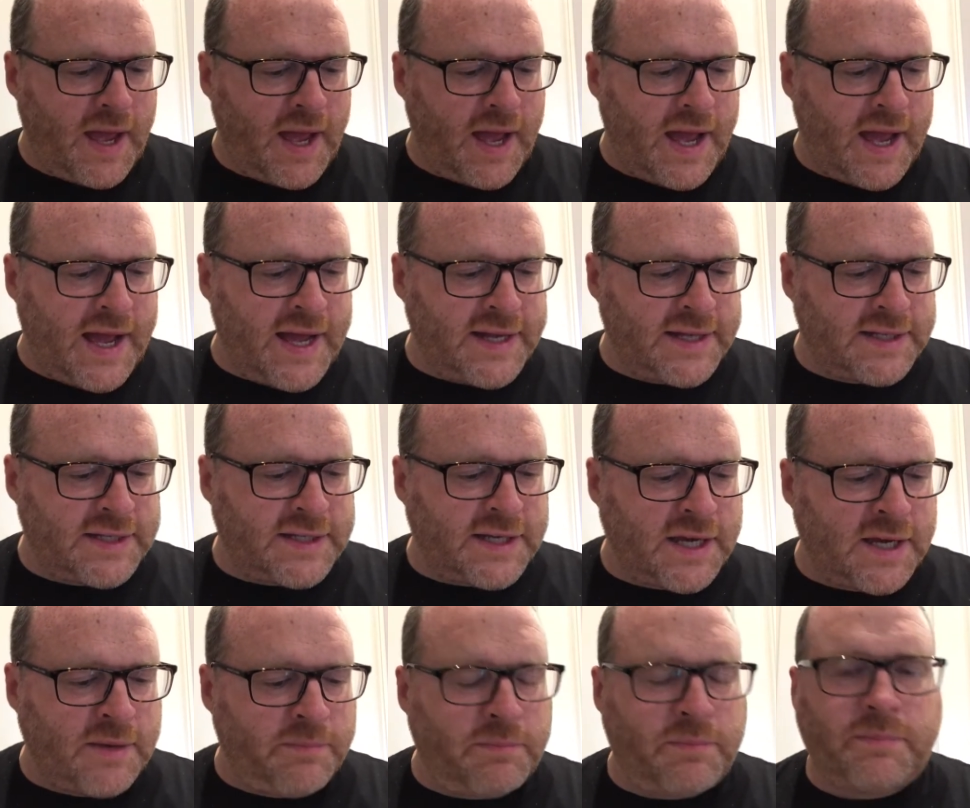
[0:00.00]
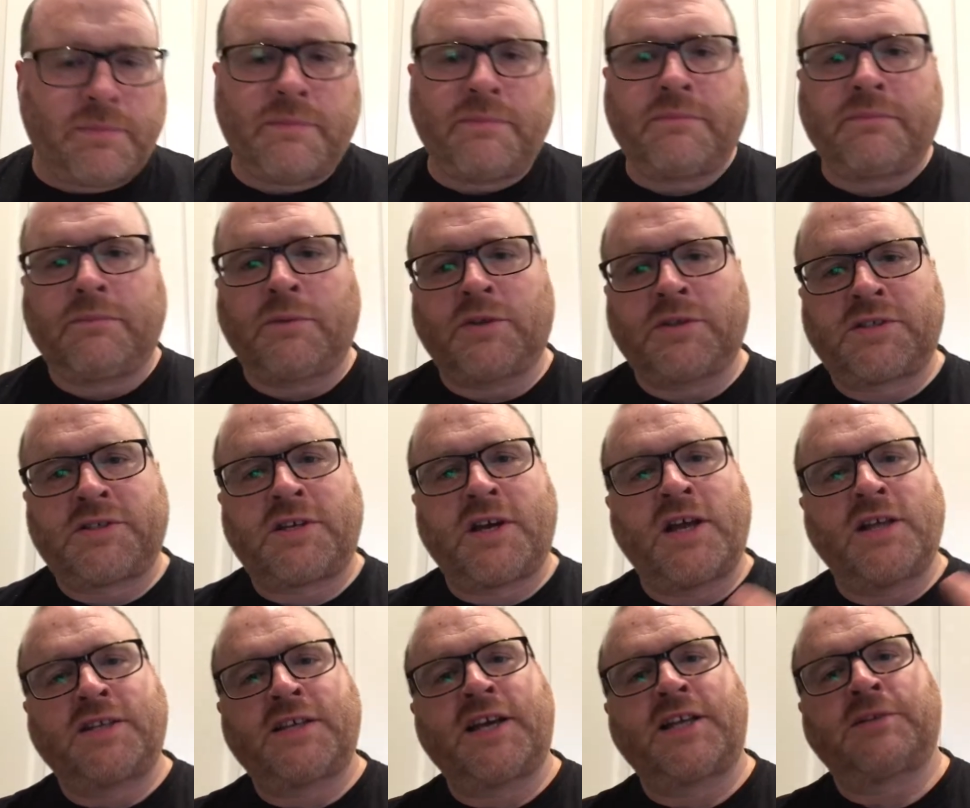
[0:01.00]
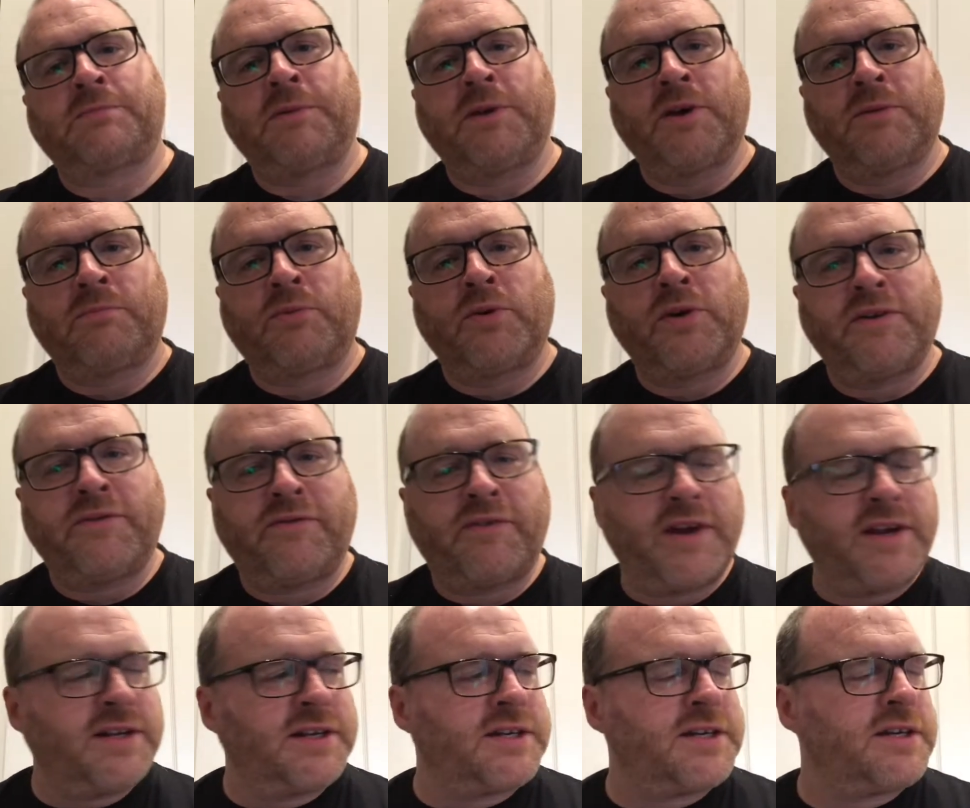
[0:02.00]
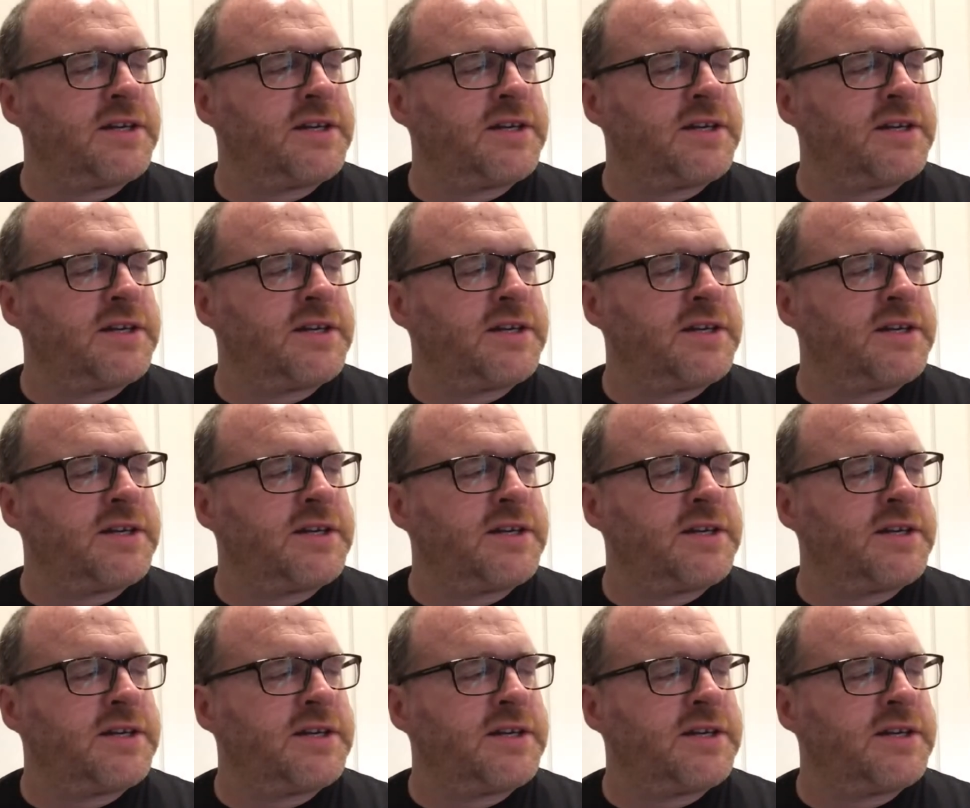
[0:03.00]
and what turns out to be her boyfriend.